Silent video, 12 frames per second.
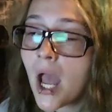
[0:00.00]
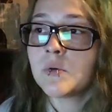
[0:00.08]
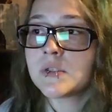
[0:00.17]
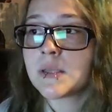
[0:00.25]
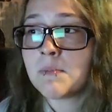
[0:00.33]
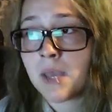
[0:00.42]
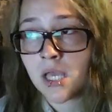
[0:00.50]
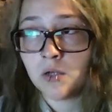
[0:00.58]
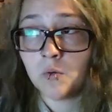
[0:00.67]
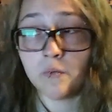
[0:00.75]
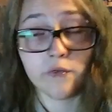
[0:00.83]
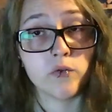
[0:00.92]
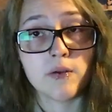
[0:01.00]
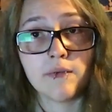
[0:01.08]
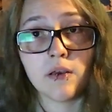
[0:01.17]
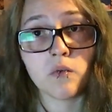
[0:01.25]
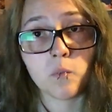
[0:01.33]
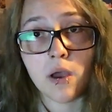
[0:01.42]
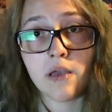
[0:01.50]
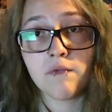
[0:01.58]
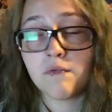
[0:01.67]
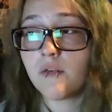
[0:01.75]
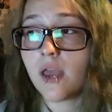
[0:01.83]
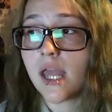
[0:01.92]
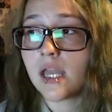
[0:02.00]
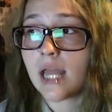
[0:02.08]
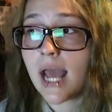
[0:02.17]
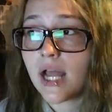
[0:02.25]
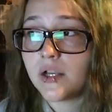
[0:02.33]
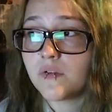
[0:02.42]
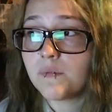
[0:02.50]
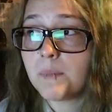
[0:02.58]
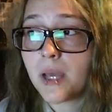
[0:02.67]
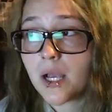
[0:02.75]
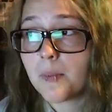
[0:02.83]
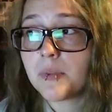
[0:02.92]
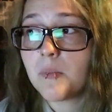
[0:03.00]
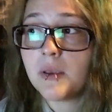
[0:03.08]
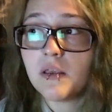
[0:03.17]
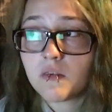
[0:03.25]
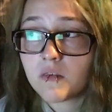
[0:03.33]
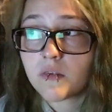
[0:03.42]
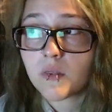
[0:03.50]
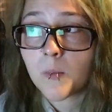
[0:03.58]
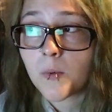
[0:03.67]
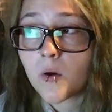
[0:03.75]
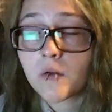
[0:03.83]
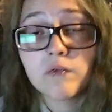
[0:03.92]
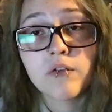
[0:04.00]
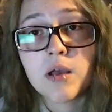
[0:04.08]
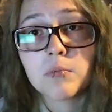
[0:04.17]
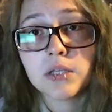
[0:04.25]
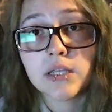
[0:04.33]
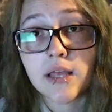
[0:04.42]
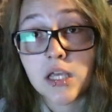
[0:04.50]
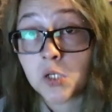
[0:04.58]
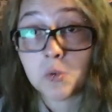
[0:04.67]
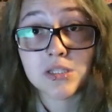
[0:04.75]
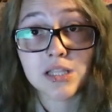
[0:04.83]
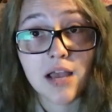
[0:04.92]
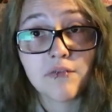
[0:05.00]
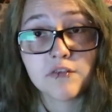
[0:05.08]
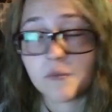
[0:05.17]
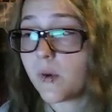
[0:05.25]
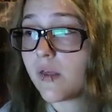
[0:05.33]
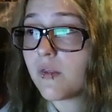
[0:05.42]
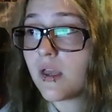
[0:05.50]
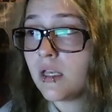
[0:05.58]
he was a man who was grieving his wife and had to pick up the pieces of the broken family that he was left with.